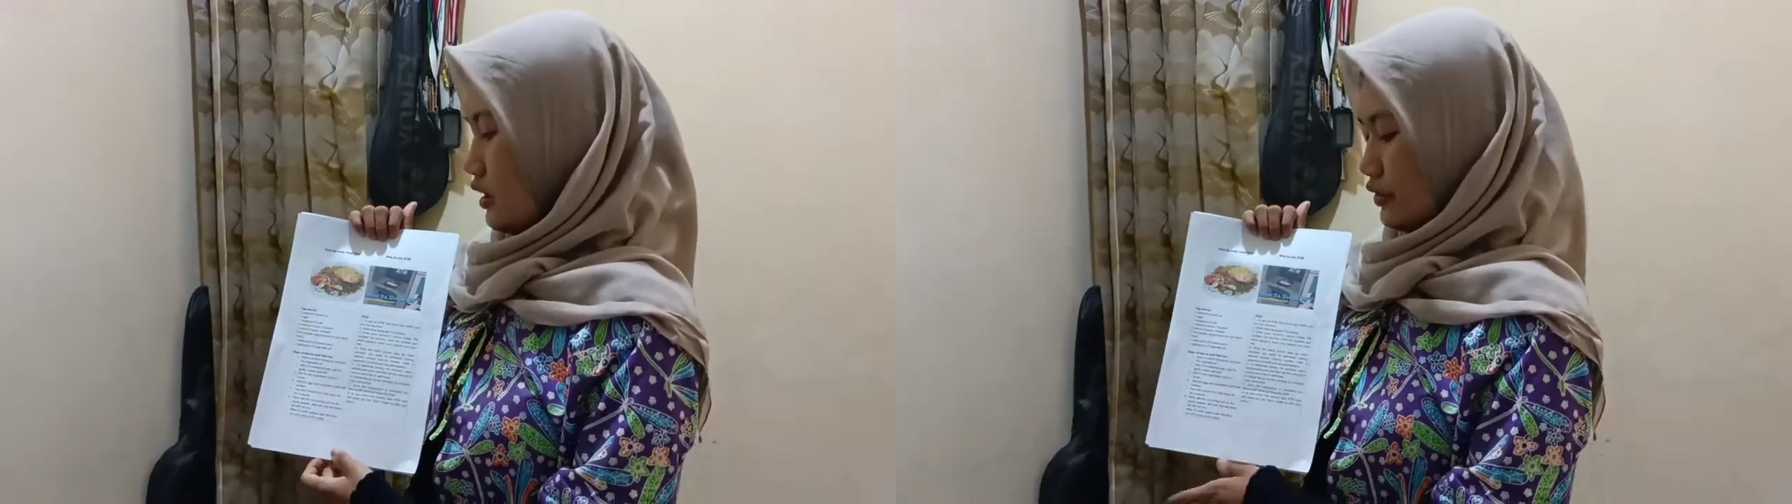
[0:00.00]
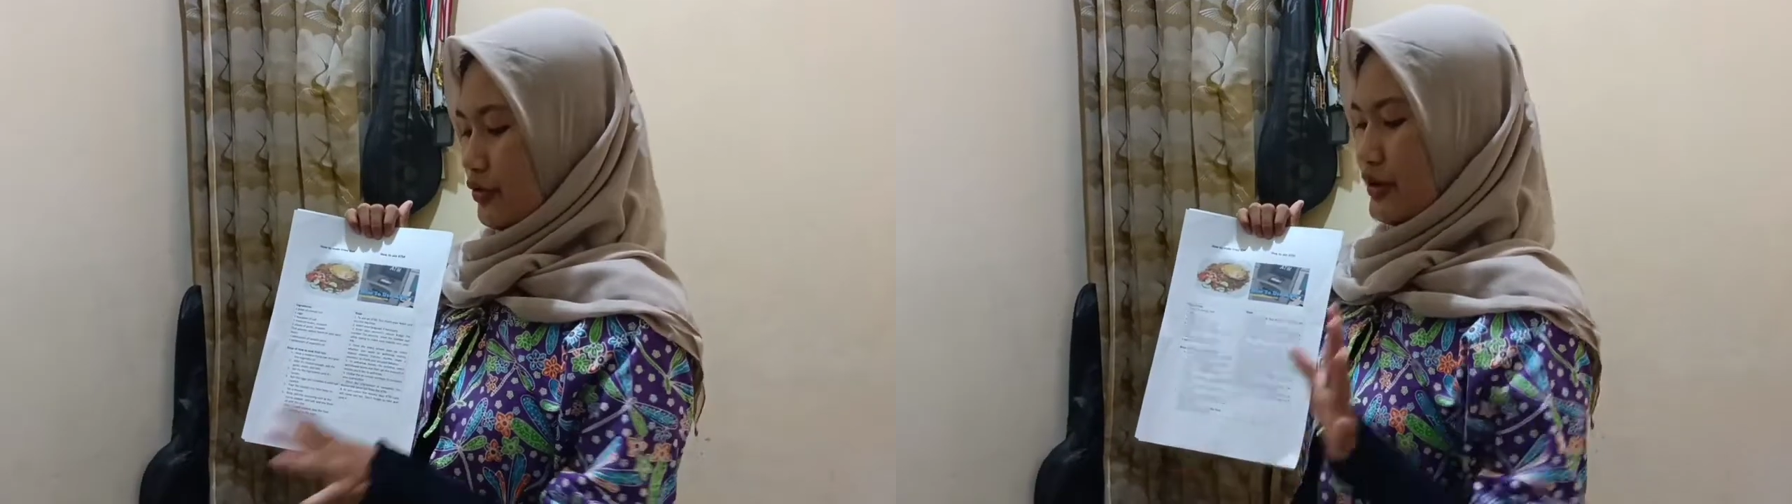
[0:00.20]

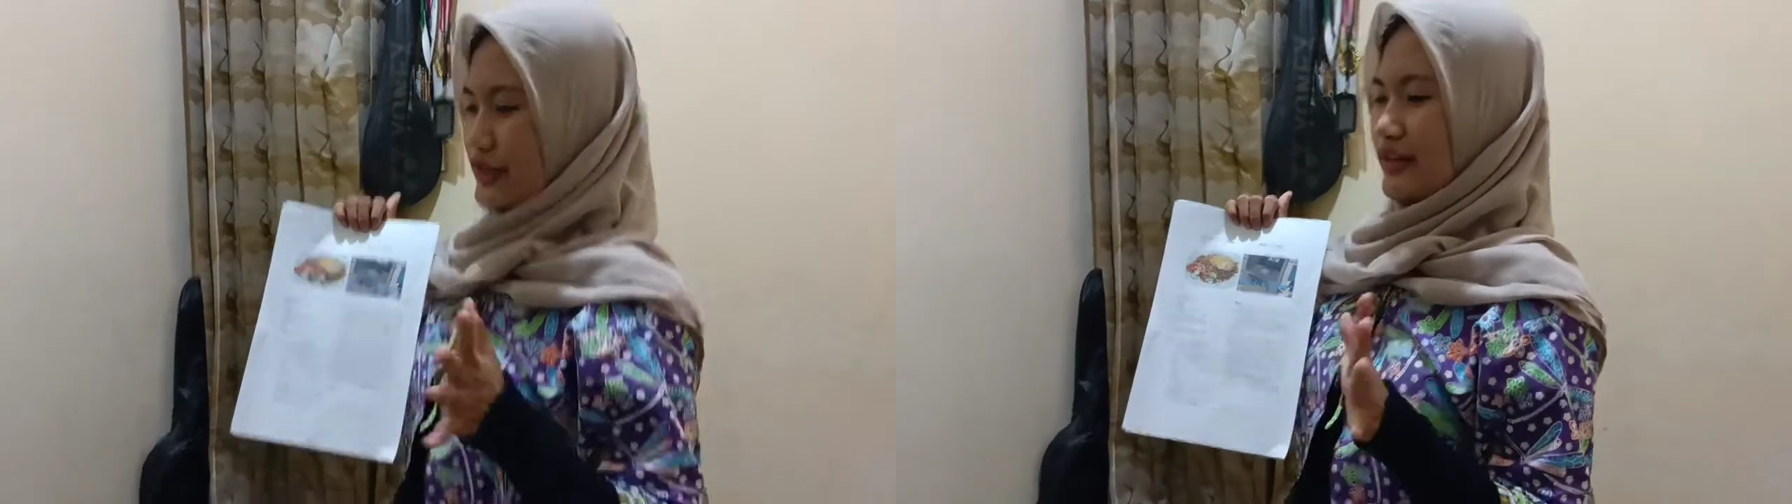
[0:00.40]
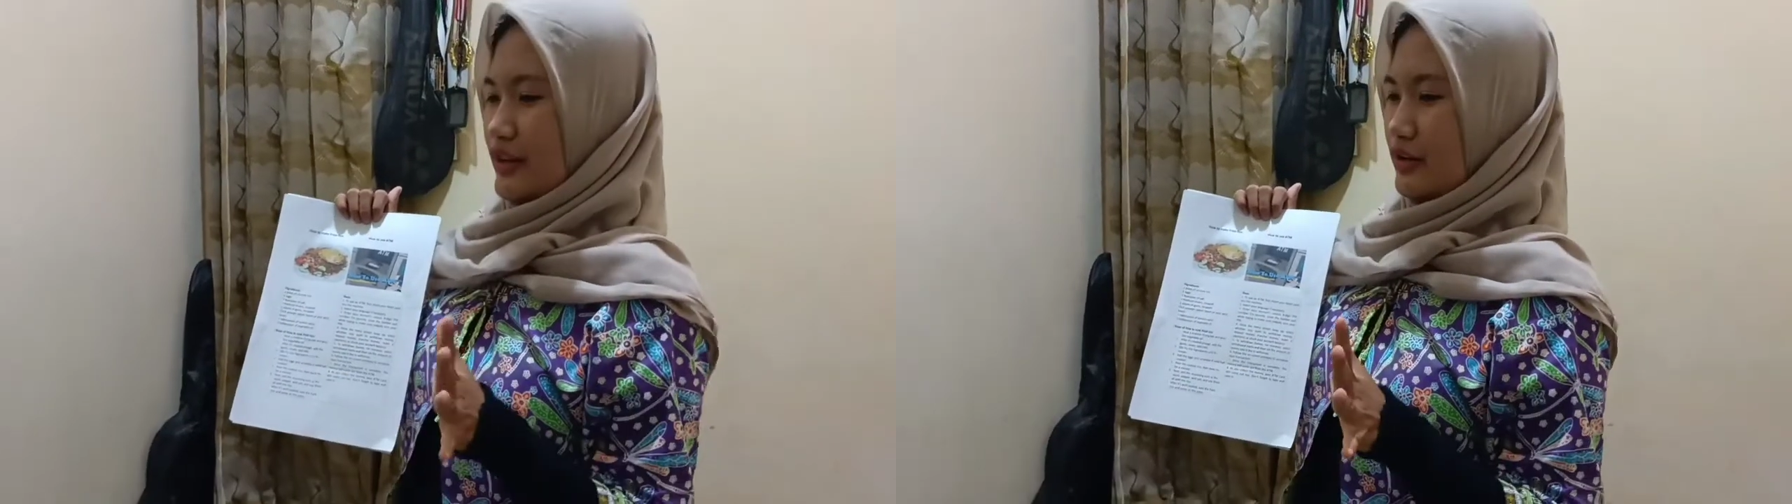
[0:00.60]
No
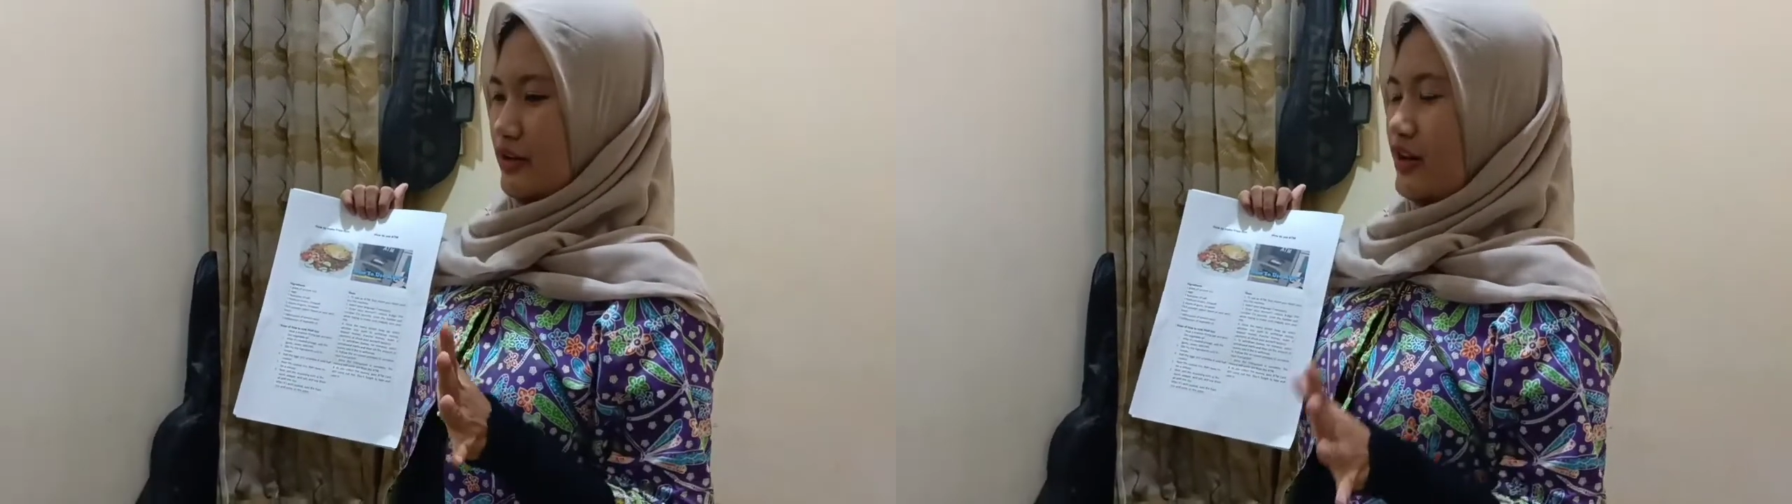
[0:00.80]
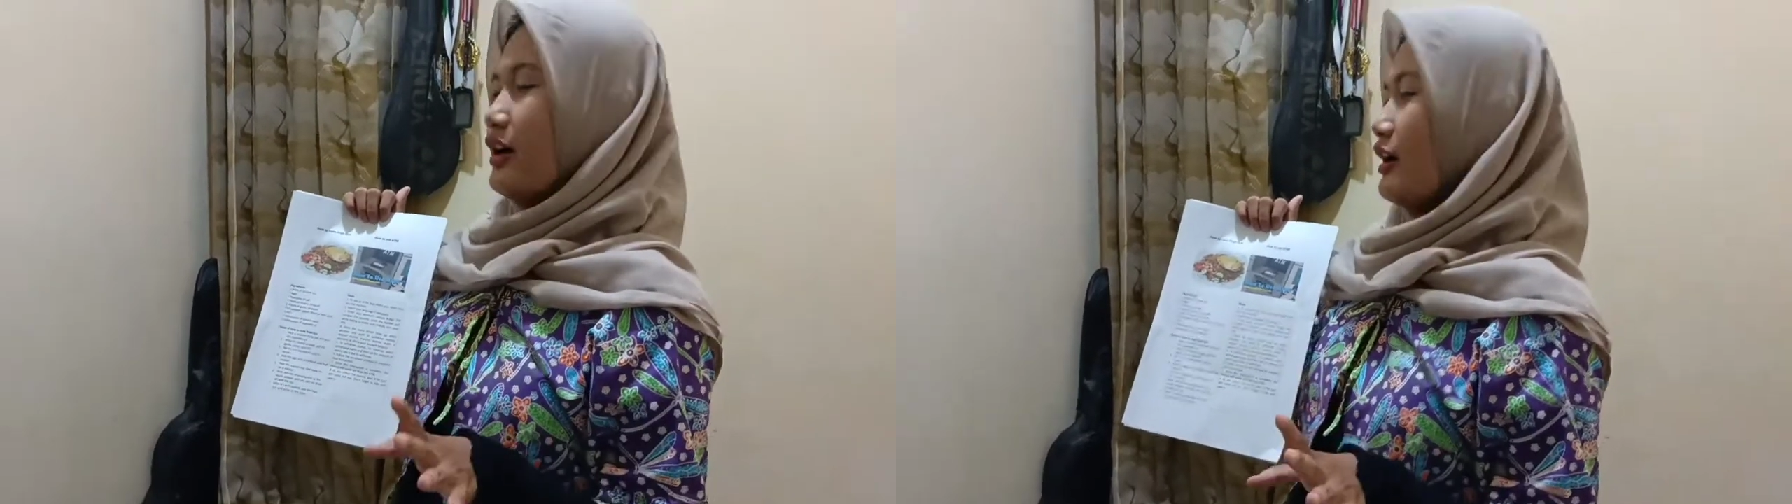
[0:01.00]
worries,
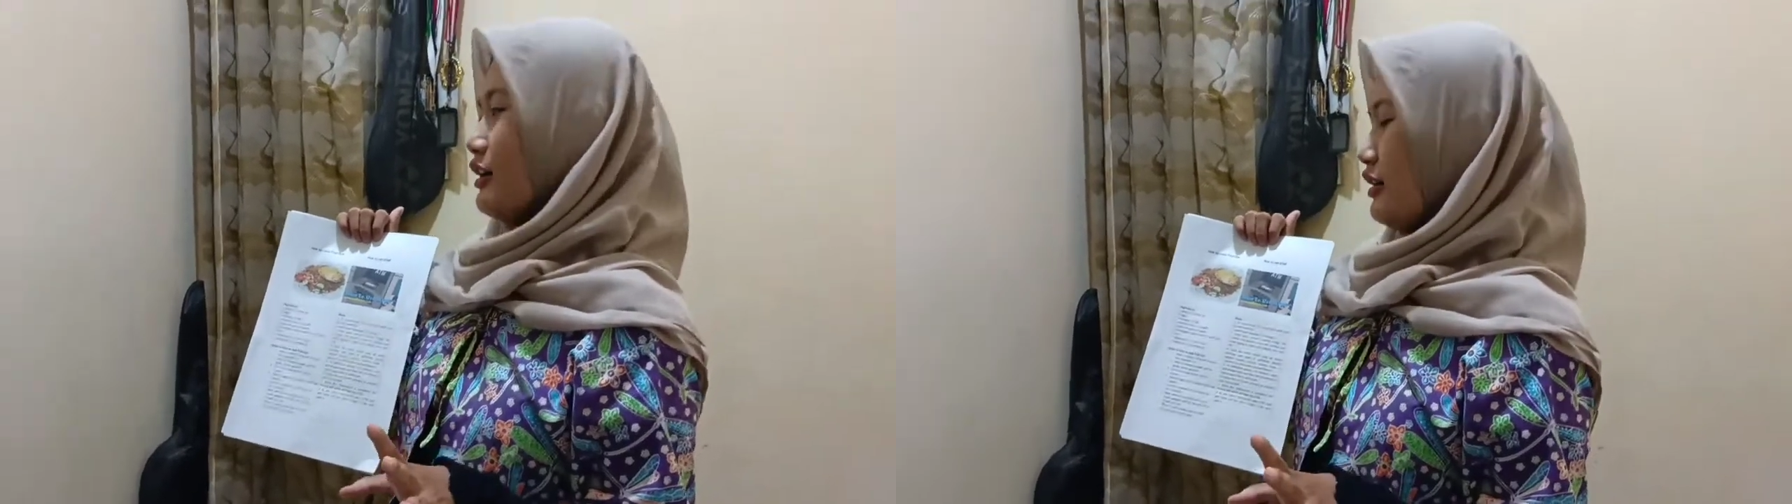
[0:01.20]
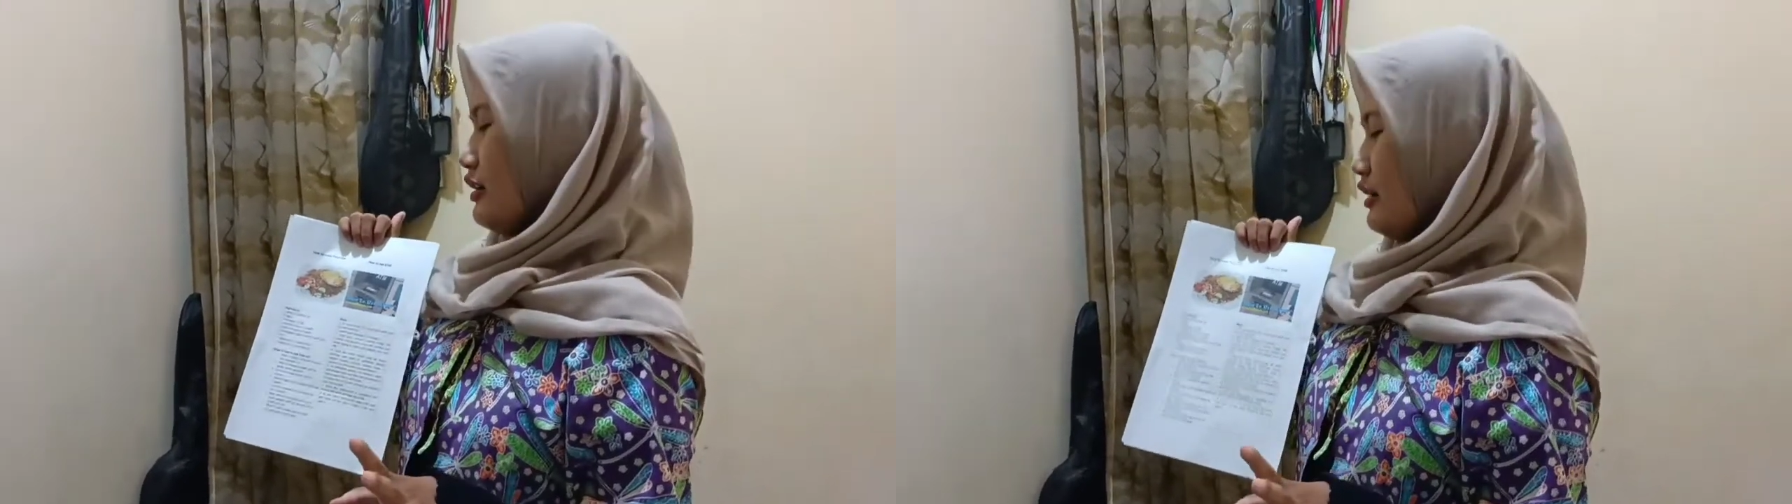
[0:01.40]
Eno.
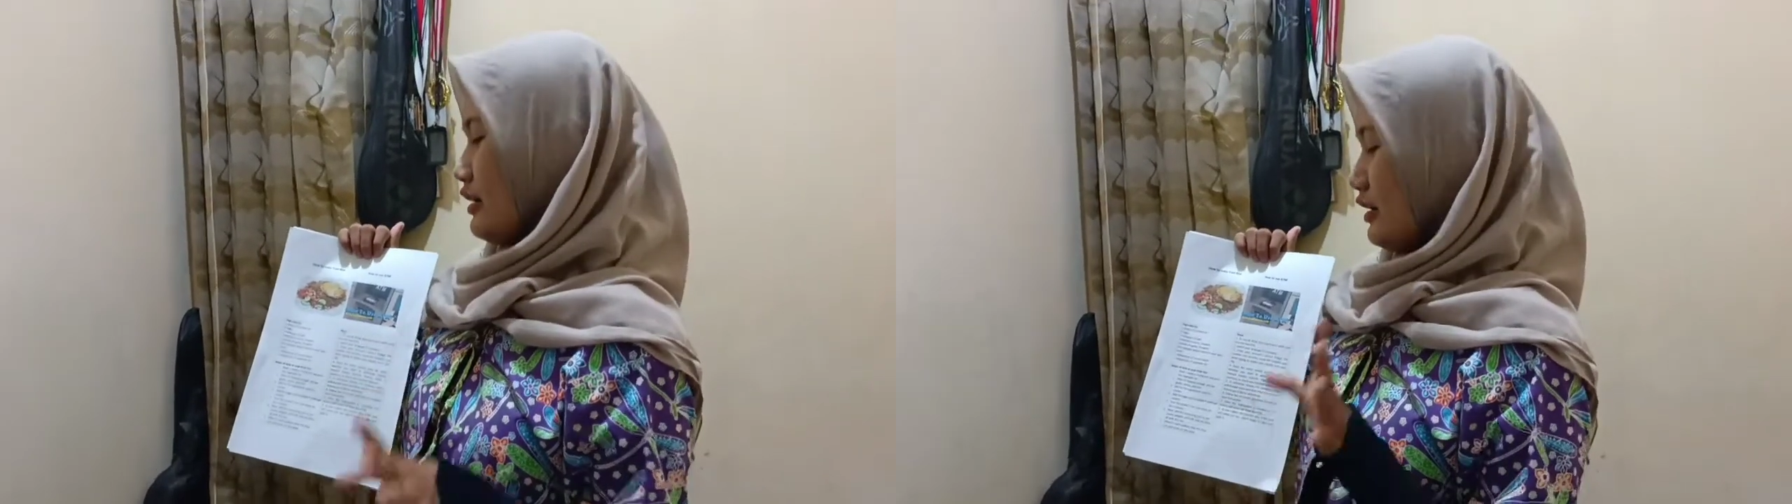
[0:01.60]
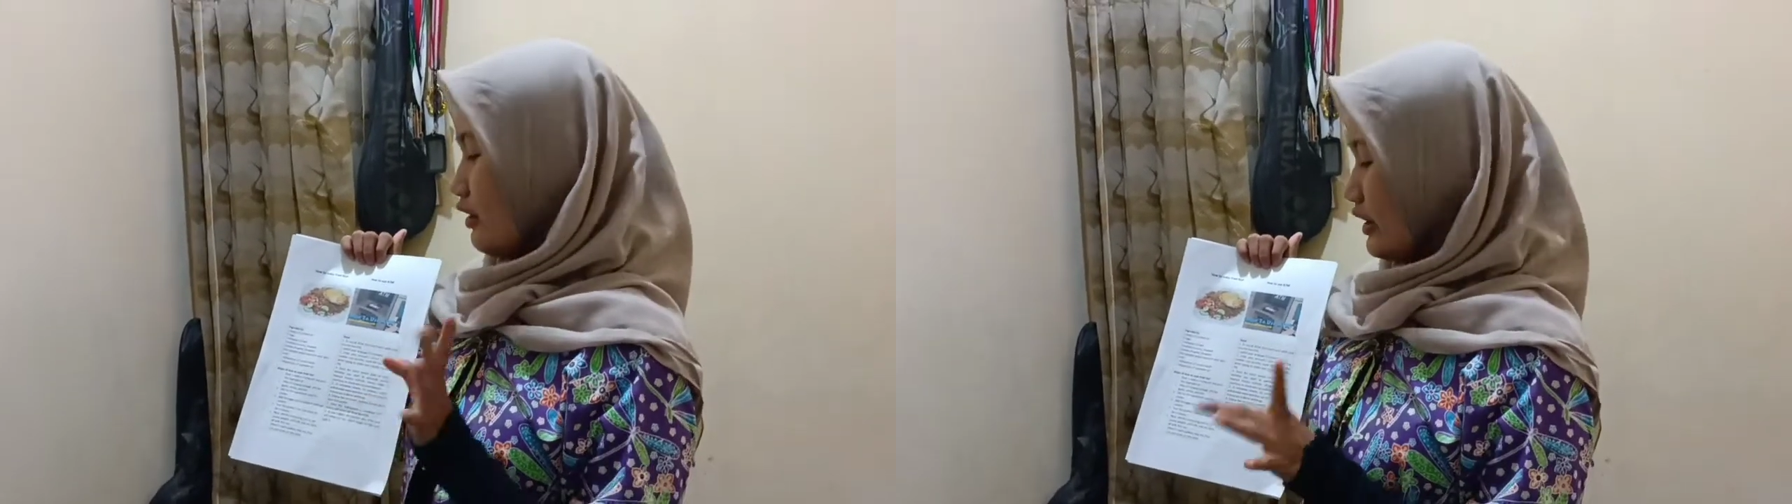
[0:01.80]

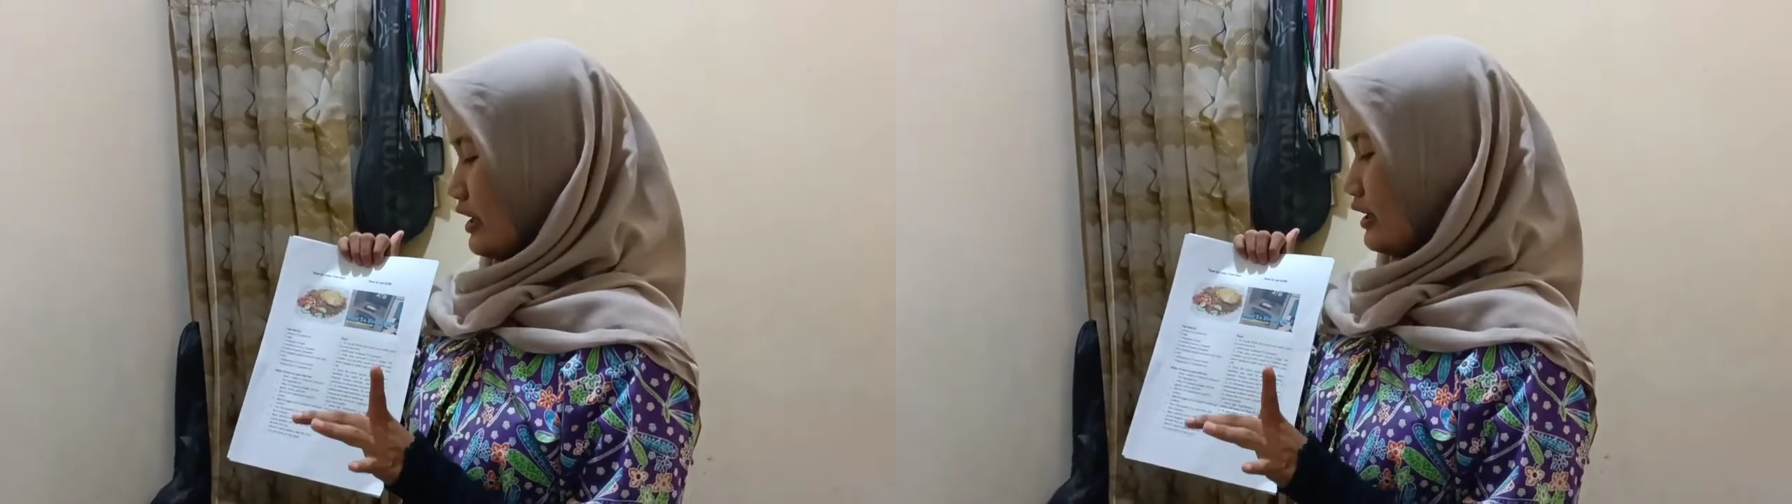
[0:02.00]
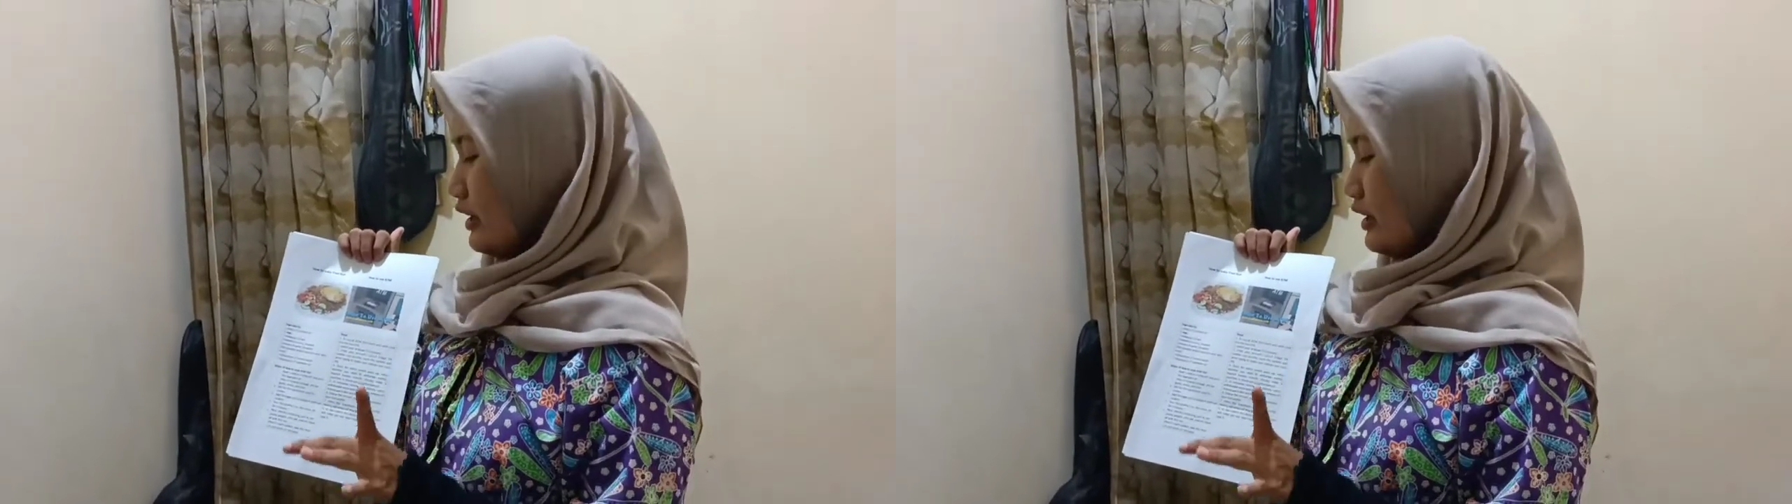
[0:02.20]
Okay,